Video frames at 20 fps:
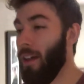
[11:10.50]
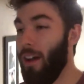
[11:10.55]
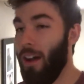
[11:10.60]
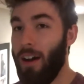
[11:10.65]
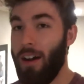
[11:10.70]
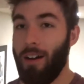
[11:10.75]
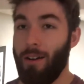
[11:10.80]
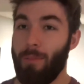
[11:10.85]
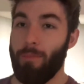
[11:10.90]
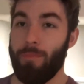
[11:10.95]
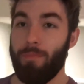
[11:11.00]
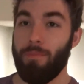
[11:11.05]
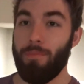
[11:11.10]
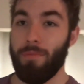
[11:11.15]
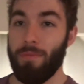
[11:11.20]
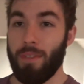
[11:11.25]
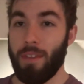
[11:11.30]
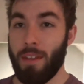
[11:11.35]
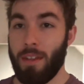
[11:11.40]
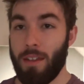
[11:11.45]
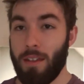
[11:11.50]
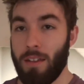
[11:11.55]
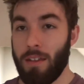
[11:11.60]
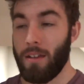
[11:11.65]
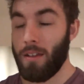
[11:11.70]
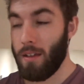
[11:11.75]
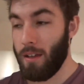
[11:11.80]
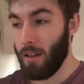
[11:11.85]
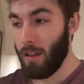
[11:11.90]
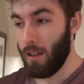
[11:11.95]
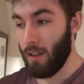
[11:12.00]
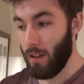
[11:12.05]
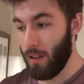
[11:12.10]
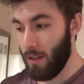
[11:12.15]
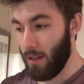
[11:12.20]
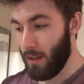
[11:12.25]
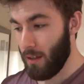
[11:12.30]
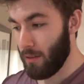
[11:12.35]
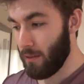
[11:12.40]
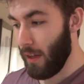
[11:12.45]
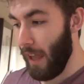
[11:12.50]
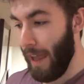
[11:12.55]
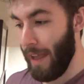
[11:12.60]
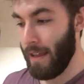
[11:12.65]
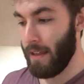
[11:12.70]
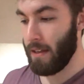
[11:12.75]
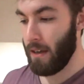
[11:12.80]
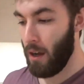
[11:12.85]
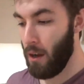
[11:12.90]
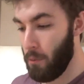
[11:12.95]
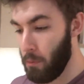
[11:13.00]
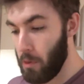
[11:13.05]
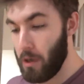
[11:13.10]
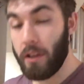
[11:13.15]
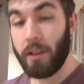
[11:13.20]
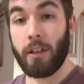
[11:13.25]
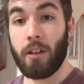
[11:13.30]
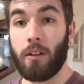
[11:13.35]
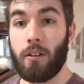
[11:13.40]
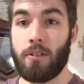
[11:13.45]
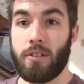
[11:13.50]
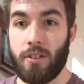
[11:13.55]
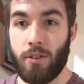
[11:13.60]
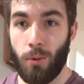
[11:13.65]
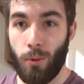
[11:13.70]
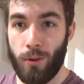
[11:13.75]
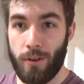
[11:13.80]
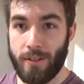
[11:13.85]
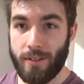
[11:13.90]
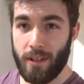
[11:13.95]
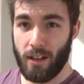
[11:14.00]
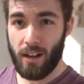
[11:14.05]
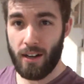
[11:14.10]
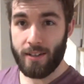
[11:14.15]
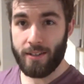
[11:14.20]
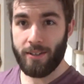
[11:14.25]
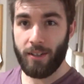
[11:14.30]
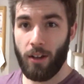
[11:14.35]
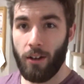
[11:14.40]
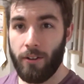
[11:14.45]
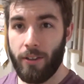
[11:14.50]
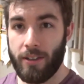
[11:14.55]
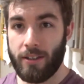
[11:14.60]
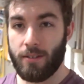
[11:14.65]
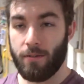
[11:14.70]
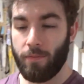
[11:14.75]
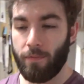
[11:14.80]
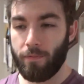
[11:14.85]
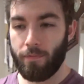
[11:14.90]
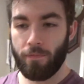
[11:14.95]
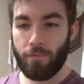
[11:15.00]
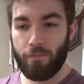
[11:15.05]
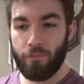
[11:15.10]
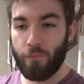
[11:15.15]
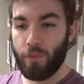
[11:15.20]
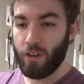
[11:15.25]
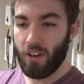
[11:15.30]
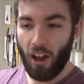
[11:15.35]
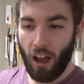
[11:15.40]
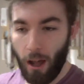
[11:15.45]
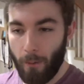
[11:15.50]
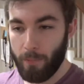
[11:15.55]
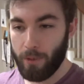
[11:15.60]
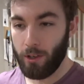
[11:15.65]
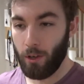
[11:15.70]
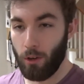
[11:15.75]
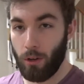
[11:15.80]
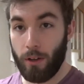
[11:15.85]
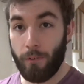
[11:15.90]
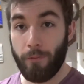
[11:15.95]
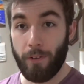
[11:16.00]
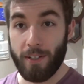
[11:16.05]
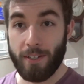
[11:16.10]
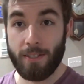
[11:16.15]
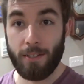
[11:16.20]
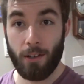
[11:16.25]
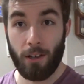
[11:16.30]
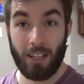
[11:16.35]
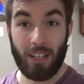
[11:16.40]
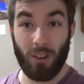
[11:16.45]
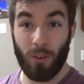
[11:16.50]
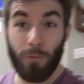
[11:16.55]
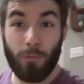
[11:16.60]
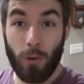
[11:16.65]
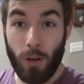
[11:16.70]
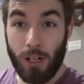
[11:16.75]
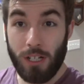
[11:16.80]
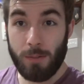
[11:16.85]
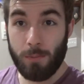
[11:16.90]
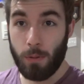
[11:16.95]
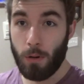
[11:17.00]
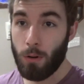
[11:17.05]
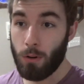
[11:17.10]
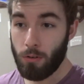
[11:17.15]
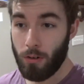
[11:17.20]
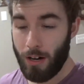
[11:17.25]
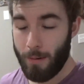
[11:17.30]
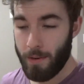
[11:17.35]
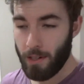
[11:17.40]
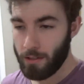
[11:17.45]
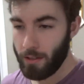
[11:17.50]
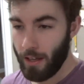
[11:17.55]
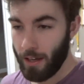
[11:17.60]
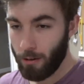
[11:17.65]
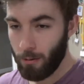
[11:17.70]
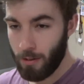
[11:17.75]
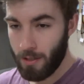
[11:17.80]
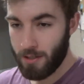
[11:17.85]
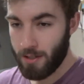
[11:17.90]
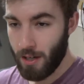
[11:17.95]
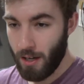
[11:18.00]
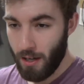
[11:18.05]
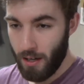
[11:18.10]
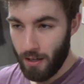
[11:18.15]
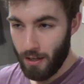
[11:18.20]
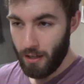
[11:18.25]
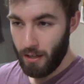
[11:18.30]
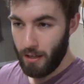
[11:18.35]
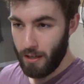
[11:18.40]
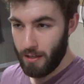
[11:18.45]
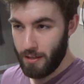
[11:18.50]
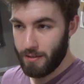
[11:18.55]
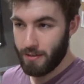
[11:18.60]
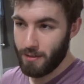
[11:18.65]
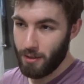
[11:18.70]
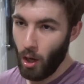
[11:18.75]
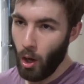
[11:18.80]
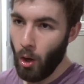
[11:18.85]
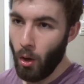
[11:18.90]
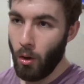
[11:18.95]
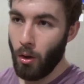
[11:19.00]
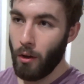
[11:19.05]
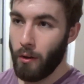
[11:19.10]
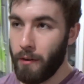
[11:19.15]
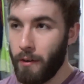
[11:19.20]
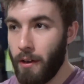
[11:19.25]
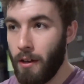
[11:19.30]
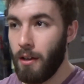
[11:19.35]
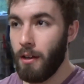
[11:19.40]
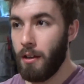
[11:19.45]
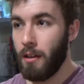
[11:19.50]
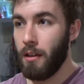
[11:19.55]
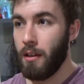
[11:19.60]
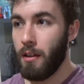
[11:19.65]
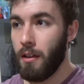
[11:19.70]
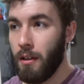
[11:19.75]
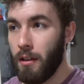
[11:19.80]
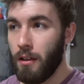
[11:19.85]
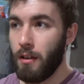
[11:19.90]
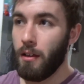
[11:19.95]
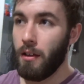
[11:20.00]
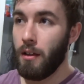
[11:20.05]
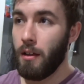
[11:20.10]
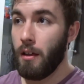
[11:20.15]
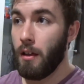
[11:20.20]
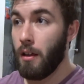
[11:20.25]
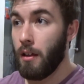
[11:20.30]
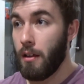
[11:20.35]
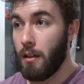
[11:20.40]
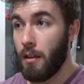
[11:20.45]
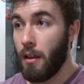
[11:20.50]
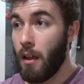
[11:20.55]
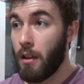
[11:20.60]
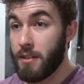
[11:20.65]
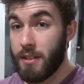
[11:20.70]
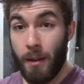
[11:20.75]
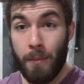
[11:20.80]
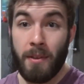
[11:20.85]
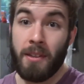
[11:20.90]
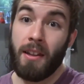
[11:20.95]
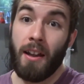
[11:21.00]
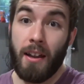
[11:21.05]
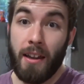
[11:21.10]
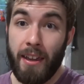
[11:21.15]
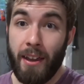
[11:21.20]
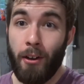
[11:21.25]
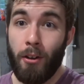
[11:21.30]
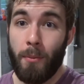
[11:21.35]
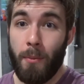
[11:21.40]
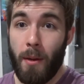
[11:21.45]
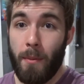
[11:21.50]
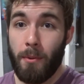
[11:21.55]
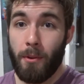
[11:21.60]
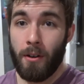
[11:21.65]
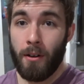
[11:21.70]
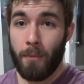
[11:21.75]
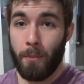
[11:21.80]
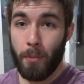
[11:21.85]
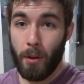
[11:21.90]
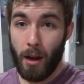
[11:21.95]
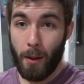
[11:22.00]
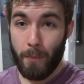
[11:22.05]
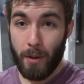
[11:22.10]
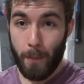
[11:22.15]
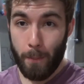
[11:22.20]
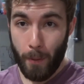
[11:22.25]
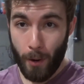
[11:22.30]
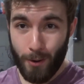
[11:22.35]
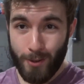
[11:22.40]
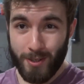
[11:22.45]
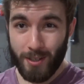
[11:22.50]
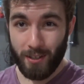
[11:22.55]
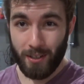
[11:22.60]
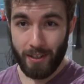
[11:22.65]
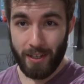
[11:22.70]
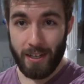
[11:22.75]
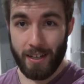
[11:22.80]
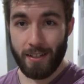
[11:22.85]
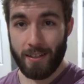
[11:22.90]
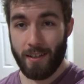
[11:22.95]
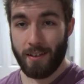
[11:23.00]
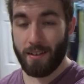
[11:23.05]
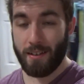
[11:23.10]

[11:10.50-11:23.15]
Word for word: Um, and a really good source that I saw that's phenomenal if it's like your first programming language is called something that I can't remember, but I'm going to post a link in the